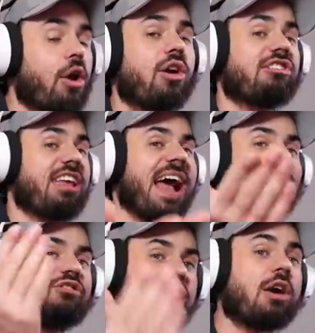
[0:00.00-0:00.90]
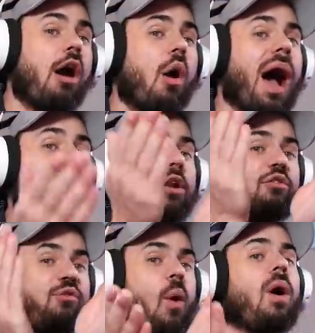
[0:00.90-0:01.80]
you can see I have zero out
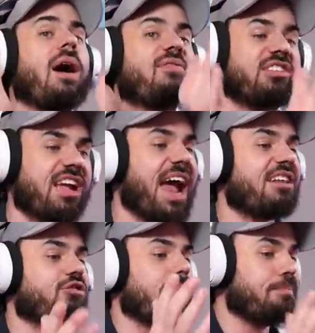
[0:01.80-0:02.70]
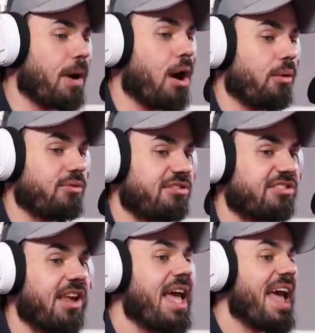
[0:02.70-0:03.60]
of four of the dinosaur bones,